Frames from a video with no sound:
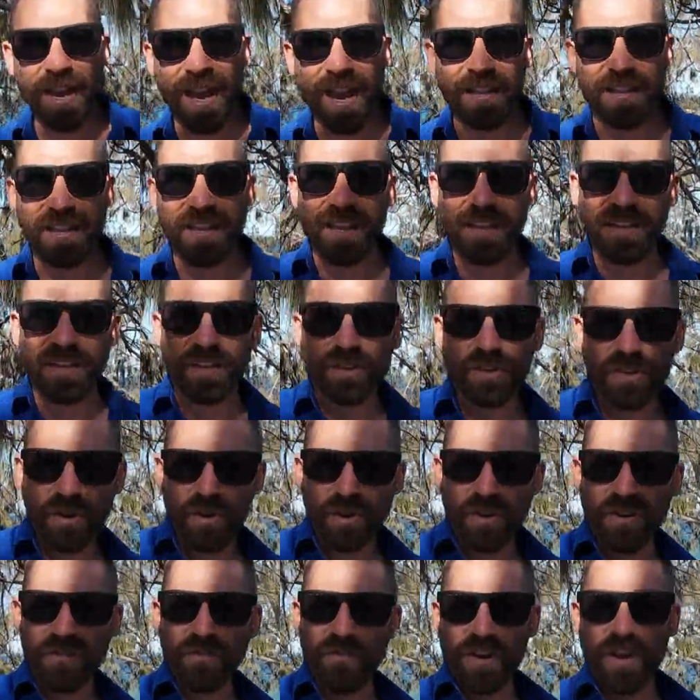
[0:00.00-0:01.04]
out the other
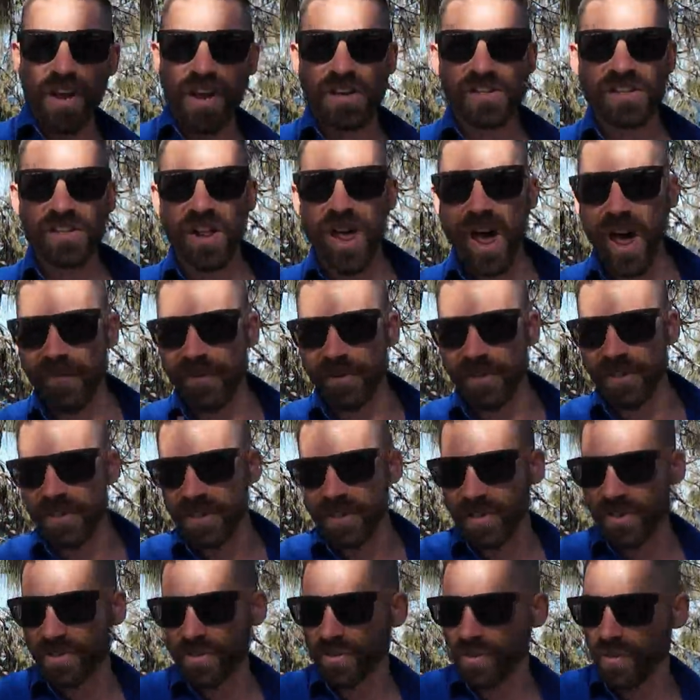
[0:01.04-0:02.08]
Kinkuna videos. I'll have it in the
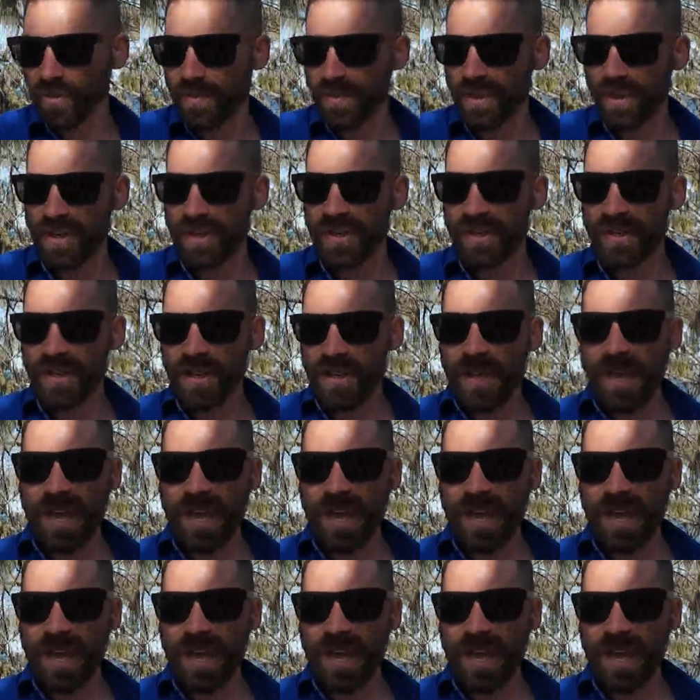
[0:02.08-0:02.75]
description.